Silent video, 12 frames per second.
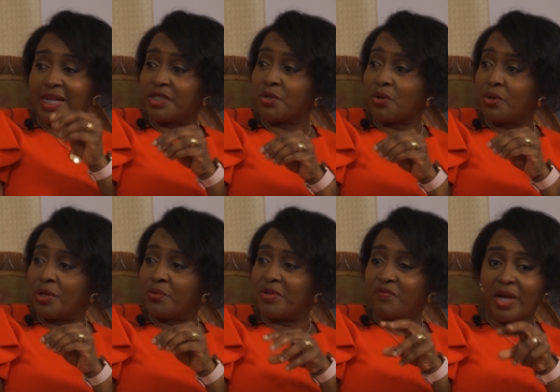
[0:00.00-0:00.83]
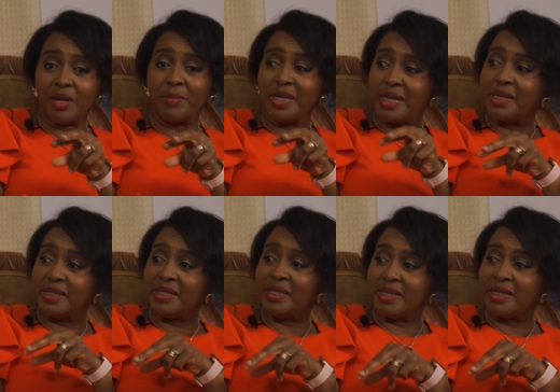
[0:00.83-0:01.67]
castor oil with vitamin A
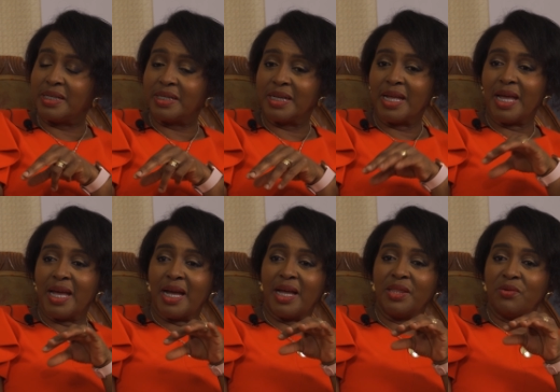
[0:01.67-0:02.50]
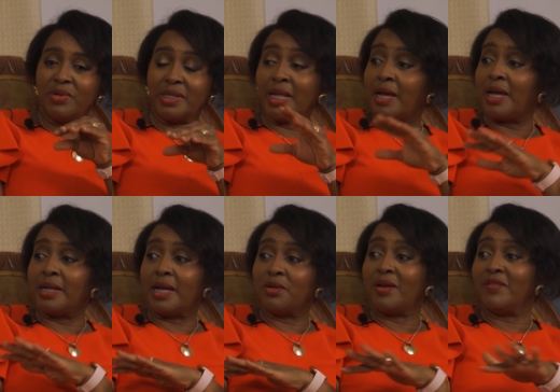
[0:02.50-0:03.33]
and D in it. And the reason now
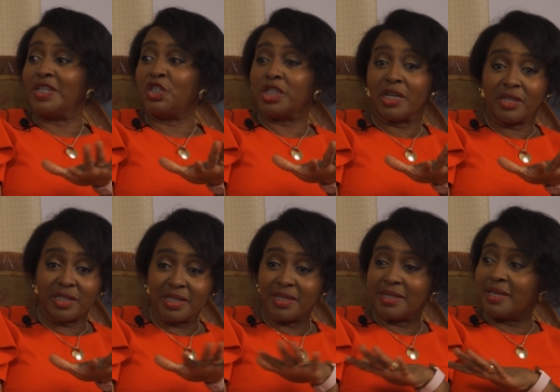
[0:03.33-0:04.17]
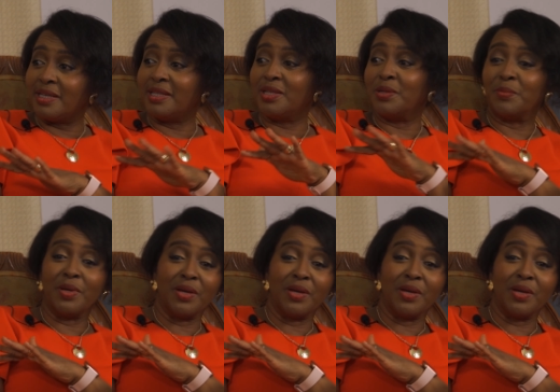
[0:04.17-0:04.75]
I don't have any shares in in the